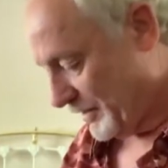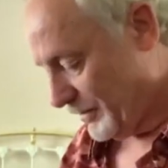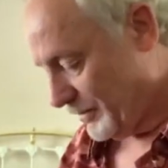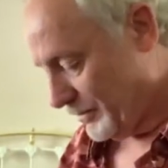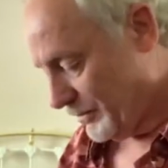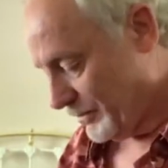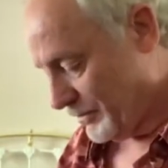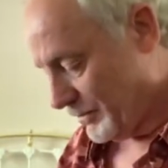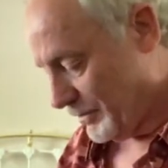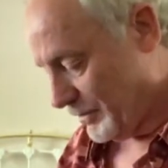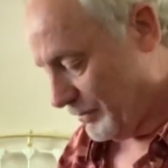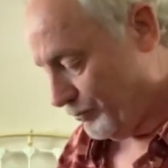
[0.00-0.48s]

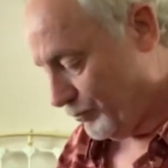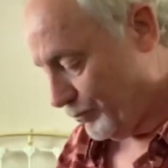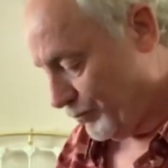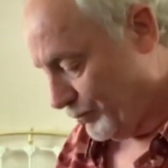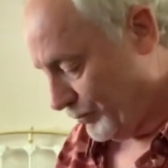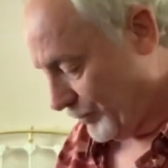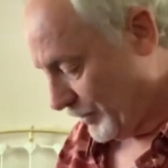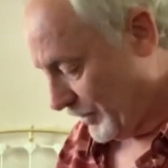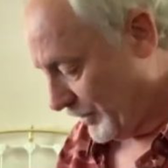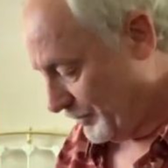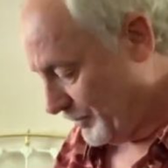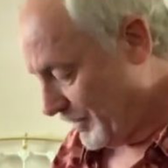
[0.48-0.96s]
those,
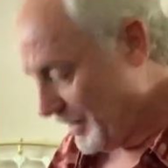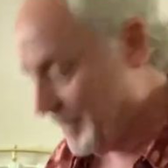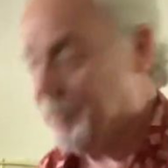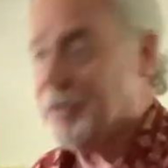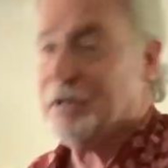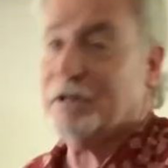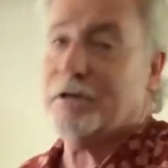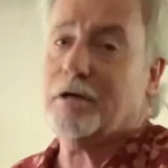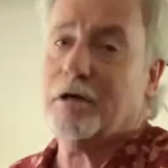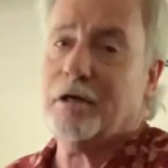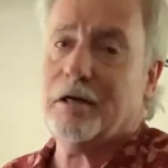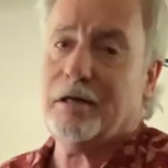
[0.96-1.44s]
maybe
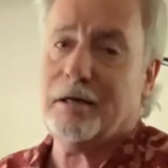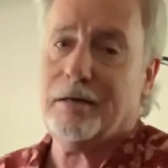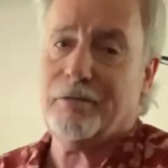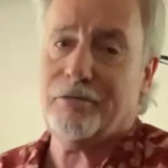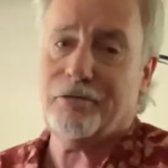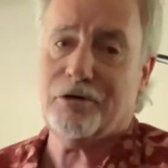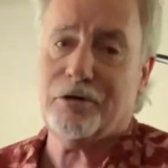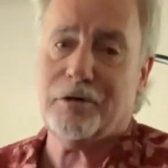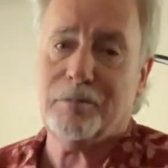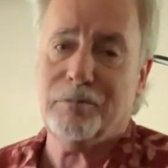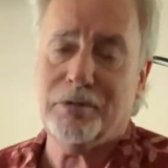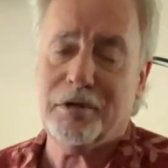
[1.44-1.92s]
they're not
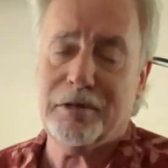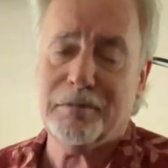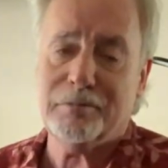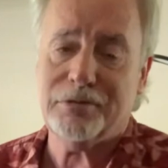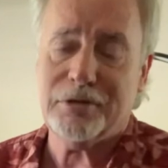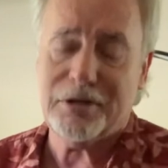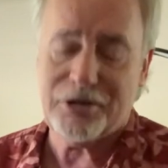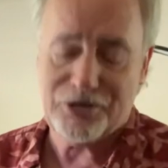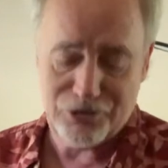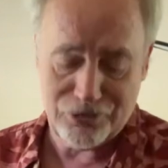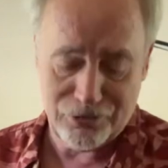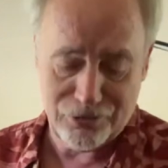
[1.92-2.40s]
having their blood
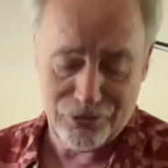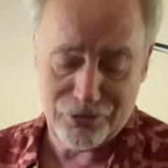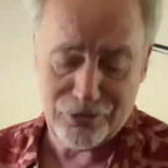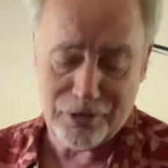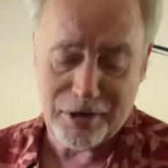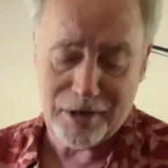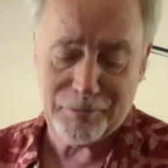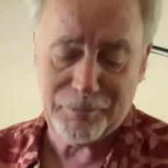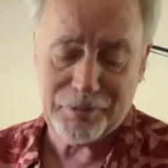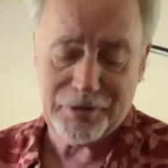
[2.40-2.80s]
pressure drop